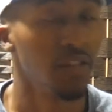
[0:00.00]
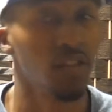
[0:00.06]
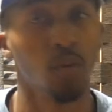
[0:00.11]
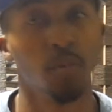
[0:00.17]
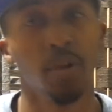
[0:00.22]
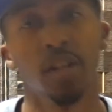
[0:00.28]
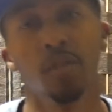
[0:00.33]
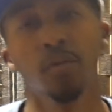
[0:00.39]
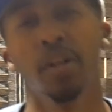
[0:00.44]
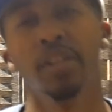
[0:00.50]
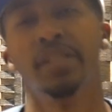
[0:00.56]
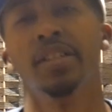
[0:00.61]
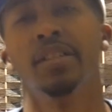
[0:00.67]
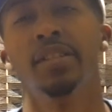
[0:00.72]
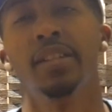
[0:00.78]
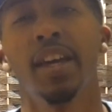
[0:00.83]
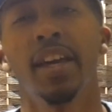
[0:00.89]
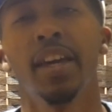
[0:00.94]
But anyway,
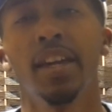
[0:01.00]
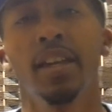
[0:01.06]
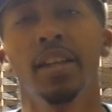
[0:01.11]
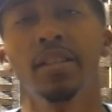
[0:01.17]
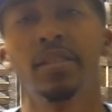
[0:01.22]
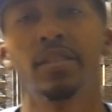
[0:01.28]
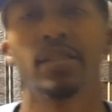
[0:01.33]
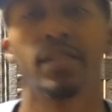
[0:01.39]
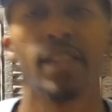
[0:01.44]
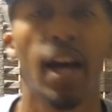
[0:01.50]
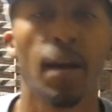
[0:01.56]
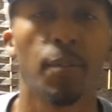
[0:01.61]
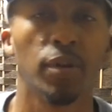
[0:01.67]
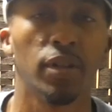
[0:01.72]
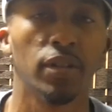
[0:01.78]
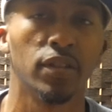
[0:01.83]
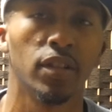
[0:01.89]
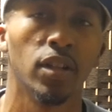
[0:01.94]
today's
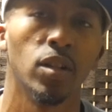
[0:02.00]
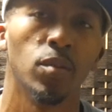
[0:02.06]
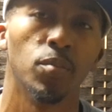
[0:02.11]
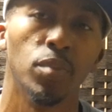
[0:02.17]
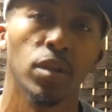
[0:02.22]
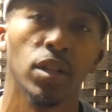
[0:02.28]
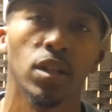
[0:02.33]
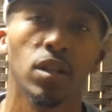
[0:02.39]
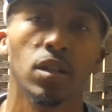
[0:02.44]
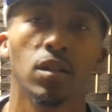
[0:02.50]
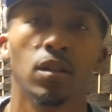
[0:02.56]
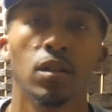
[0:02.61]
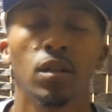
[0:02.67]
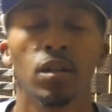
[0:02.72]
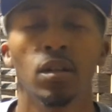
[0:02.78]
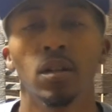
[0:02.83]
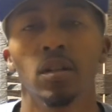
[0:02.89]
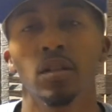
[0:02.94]
topic is going to be
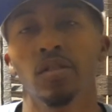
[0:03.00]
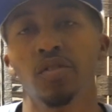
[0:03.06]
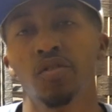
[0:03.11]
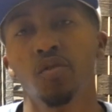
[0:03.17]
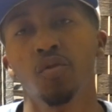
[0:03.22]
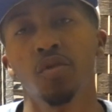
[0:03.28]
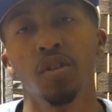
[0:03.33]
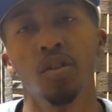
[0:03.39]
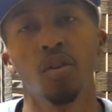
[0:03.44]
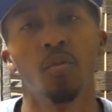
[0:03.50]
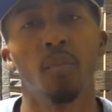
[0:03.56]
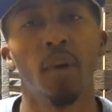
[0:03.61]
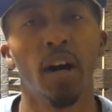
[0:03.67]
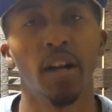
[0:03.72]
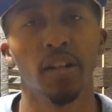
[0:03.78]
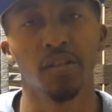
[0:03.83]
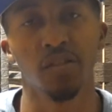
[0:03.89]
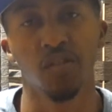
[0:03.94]
studio
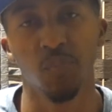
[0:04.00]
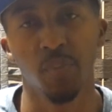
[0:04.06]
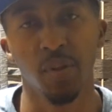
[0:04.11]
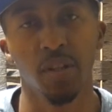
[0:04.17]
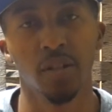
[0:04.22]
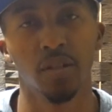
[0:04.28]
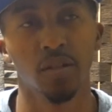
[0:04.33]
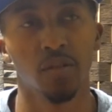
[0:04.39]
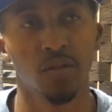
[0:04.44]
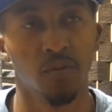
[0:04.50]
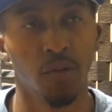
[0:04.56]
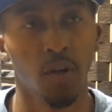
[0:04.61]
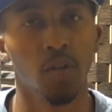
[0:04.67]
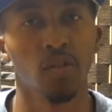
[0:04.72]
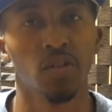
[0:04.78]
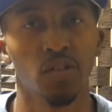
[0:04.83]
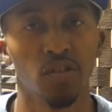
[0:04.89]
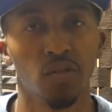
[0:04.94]
monitor speakers
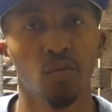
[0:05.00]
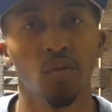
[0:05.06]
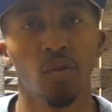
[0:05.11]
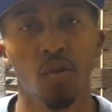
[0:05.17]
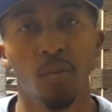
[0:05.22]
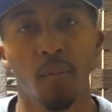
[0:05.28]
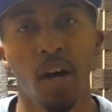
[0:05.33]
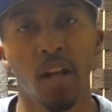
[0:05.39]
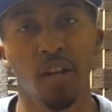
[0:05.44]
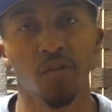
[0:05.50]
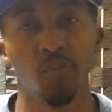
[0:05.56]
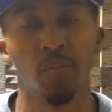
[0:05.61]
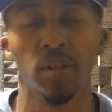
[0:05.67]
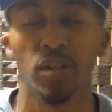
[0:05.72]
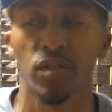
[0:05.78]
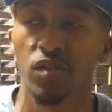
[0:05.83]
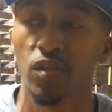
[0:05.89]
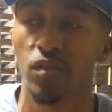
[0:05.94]
versus studio monitor
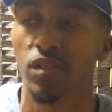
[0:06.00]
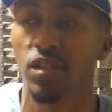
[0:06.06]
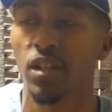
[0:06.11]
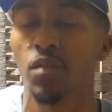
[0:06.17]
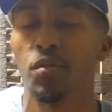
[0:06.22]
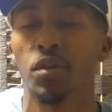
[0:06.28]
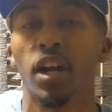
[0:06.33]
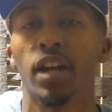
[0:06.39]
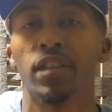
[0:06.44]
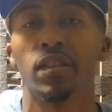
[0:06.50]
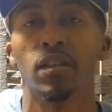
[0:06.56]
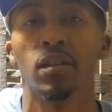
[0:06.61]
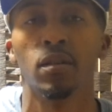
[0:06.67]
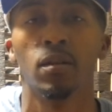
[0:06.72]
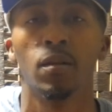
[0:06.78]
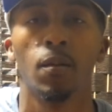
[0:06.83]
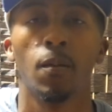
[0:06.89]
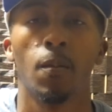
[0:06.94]
speakers. So today we got the
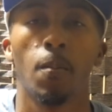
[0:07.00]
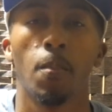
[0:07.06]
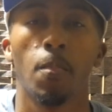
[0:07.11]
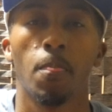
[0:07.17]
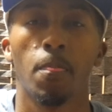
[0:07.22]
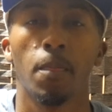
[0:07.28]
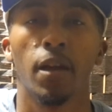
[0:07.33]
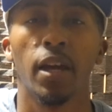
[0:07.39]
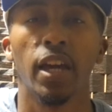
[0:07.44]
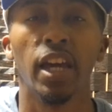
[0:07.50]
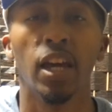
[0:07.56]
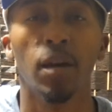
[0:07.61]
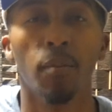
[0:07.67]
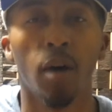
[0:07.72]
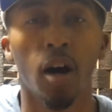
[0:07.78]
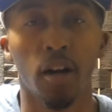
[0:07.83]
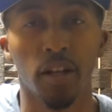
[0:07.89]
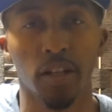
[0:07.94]
M
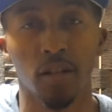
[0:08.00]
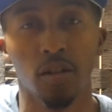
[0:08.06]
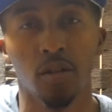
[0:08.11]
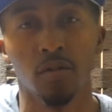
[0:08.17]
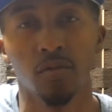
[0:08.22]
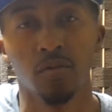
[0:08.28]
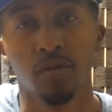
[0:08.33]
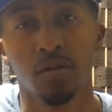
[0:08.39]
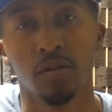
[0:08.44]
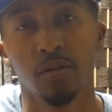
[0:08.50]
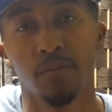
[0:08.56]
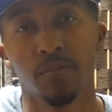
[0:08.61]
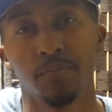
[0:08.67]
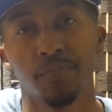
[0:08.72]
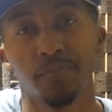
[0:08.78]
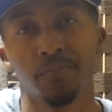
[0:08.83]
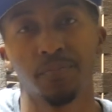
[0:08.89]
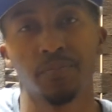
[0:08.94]
Audios,
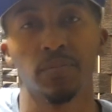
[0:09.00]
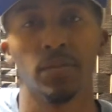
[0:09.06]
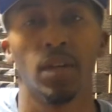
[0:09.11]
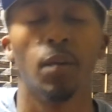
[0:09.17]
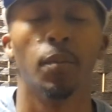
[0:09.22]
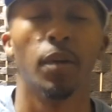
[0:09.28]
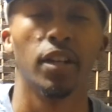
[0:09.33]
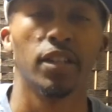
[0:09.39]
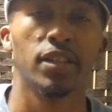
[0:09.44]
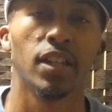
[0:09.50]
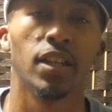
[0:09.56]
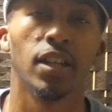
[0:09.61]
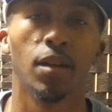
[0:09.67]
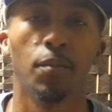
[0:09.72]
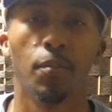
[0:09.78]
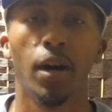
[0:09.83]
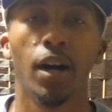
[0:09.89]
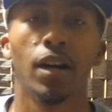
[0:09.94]
I'm about to say
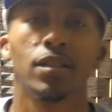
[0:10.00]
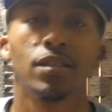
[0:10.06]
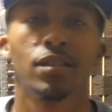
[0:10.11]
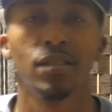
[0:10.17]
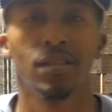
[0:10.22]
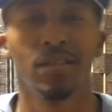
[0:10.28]
inbox,